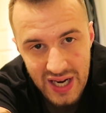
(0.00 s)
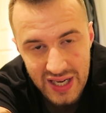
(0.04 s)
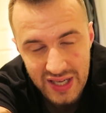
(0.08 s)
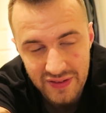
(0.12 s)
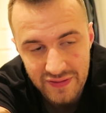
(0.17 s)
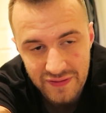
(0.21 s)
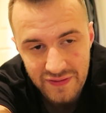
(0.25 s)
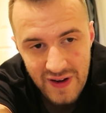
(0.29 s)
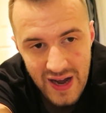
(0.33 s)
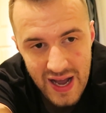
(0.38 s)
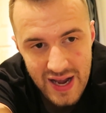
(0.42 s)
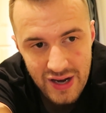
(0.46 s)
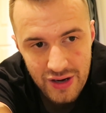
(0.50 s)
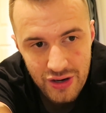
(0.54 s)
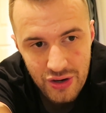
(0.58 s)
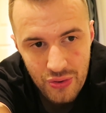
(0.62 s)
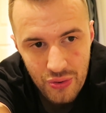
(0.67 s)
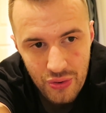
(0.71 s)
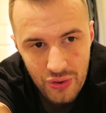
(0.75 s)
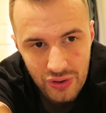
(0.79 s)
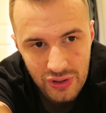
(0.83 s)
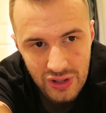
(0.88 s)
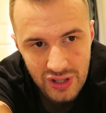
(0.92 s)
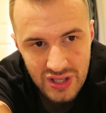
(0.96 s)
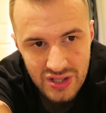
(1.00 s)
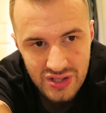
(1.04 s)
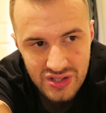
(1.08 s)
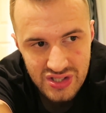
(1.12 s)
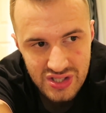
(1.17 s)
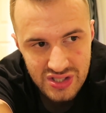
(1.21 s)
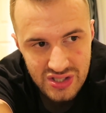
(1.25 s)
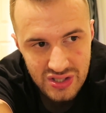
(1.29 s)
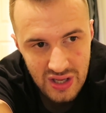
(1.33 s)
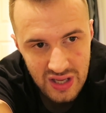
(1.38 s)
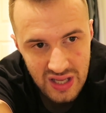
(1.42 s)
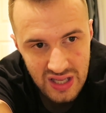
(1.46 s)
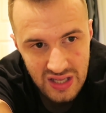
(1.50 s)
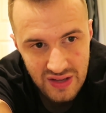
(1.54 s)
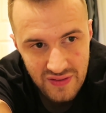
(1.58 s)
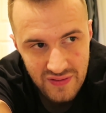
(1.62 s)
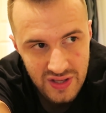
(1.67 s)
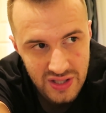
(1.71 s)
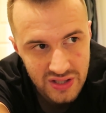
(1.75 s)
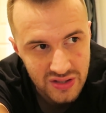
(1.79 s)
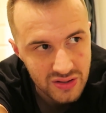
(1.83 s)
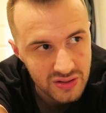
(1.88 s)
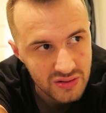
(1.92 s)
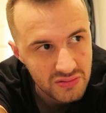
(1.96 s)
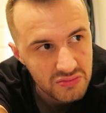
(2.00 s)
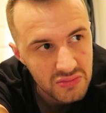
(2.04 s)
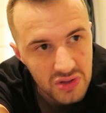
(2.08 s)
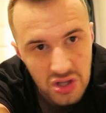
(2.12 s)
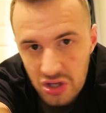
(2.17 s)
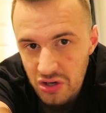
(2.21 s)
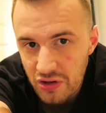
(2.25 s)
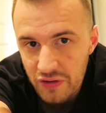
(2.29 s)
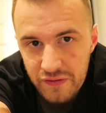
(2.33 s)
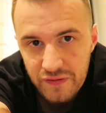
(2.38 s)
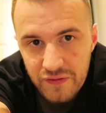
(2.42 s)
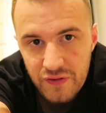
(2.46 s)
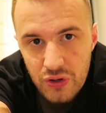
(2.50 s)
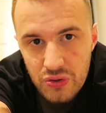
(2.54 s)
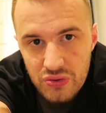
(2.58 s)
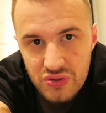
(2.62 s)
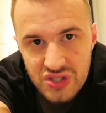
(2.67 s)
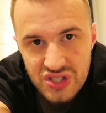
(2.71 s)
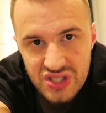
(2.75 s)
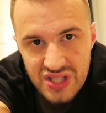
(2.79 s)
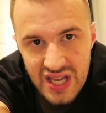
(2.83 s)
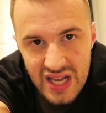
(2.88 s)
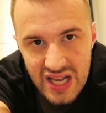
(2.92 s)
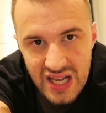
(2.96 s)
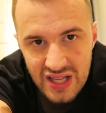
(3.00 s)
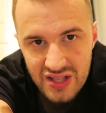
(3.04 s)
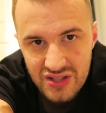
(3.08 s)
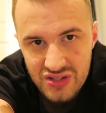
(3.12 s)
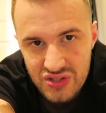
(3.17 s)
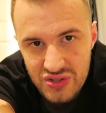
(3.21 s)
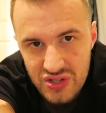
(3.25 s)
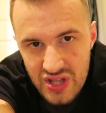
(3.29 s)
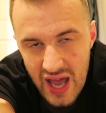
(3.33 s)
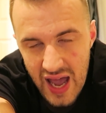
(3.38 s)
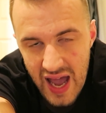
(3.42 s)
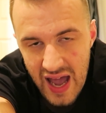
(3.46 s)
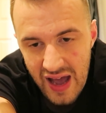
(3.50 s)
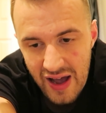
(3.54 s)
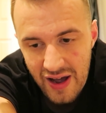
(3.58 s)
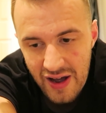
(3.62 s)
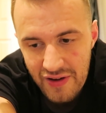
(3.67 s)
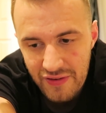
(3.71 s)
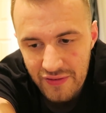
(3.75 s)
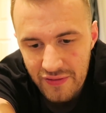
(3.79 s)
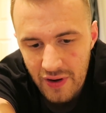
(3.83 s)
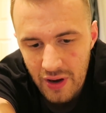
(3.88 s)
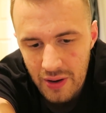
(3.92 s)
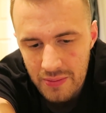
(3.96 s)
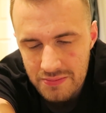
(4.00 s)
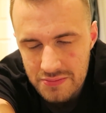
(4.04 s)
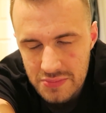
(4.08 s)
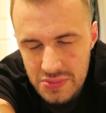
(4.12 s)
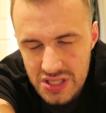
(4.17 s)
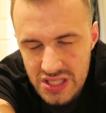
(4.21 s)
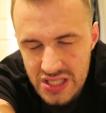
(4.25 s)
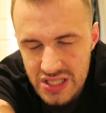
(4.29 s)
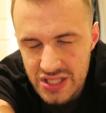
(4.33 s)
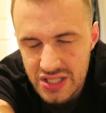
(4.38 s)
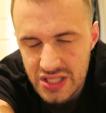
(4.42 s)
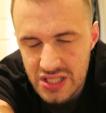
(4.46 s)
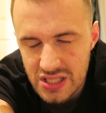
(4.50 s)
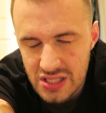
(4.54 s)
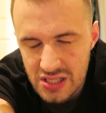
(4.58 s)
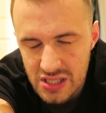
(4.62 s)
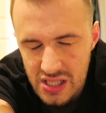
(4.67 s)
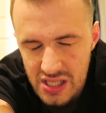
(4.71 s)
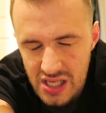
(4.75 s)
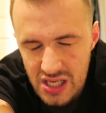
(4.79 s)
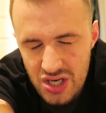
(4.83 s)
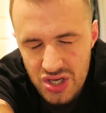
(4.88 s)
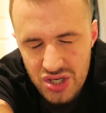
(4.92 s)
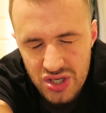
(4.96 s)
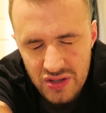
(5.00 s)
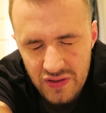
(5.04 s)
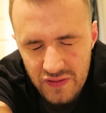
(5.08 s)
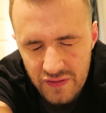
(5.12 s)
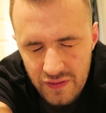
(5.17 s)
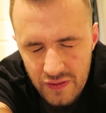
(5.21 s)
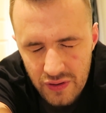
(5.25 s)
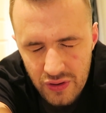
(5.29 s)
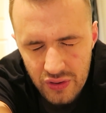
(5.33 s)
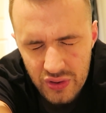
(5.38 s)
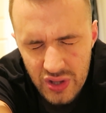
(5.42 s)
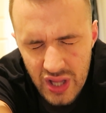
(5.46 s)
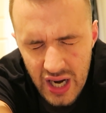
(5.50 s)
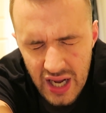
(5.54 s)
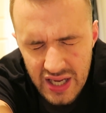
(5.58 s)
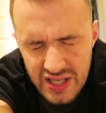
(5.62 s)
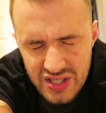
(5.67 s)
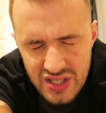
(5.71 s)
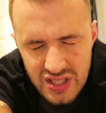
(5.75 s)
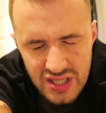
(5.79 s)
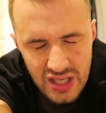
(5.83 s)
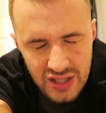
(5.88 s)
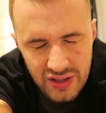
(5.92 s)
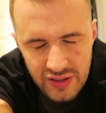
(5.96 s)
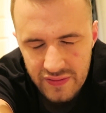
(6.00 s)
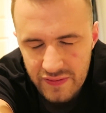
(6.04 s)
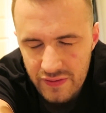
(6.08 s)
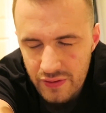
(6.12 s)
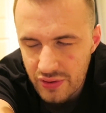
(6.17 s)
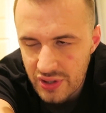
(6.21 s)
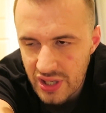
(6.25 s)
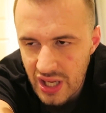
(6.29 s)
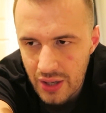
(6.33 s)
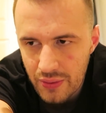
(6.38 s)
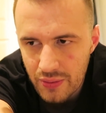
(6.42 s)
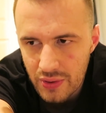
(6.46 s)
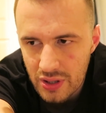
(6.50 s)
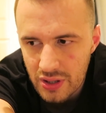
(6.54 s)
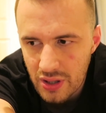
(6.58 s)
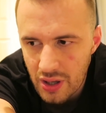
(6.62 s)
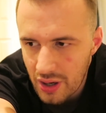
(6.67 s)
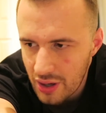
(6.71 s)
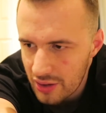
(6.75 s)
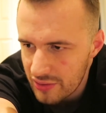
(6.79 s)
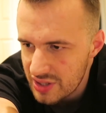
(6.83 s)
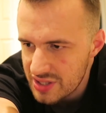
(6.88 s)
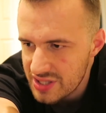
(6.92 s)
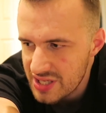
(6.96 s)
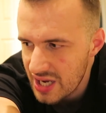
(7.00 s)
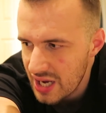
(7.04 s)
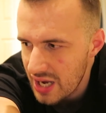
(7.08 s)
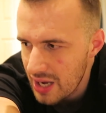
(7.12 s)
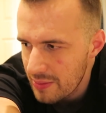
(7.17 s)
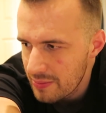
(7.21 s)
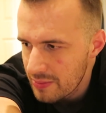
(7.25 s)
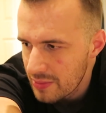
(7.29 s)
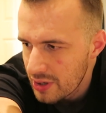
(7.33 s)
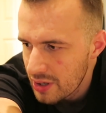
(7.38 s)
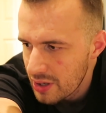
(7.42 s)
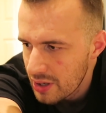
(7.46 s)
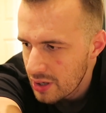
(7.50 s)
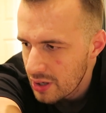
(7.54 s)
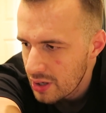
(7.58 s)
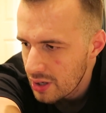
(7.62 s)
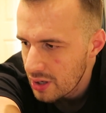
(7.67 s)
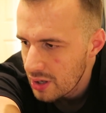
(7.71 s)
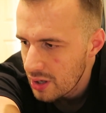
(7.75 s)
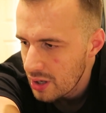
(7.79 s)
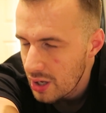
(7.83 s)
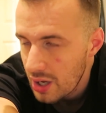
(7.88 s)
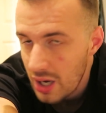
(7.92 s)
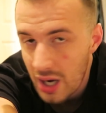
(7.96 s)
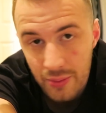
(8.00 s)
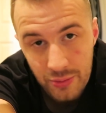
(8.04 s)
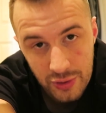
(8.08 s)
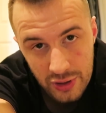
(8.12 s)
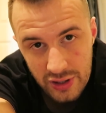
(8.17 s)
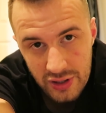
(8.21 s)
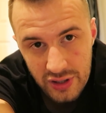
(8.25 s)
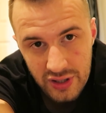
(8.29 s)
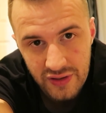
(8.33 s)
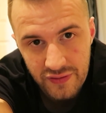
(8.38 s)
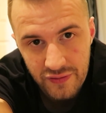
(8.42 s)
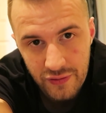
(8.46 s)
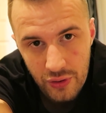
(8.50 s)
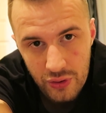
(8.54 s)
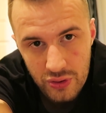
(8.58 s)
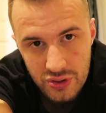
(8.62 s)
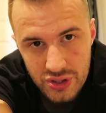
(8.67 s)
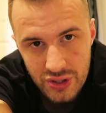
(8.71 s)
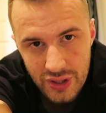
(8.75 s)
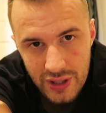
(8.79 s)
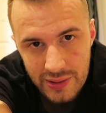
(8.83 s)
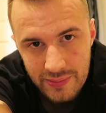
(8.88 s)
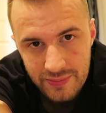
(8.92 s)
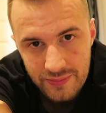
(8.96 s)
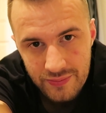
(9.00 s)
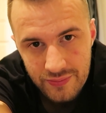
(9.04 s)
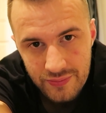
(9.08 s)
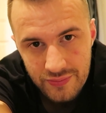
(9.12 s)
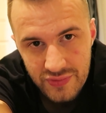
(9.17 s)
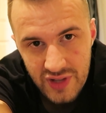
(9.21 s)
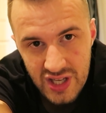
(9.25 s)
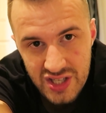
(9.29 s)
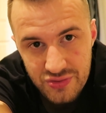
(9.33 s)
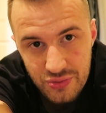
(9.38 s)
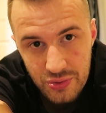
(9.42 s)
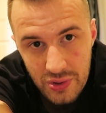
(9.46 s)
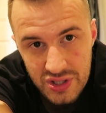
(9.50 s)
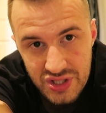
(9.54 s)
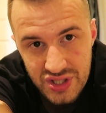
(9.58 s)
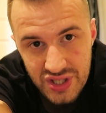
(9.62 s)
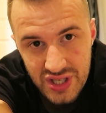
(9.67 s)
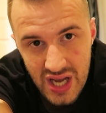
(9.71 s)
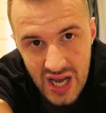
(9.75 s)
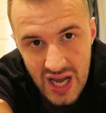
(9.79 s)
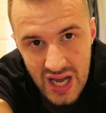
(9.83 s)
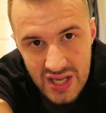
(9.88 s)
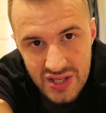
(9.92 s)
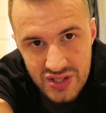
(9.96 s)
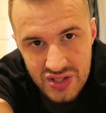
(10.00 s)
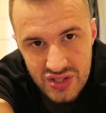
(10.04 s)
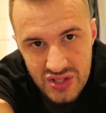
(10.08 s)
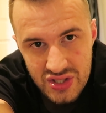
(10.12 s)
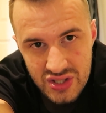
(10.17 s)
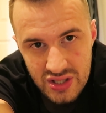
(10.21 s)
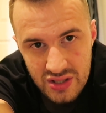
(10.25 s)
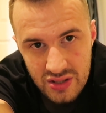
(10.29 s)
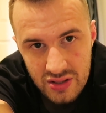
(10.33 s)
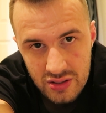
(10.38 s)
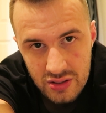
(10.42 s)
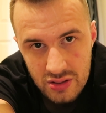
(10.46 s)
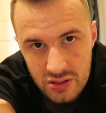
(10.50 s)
that I can find in New Orleans, even little food stands that have amazing Cajun food that I see on the Food Network all the time. I'm really looking forward to it. Thanks for watching, guys.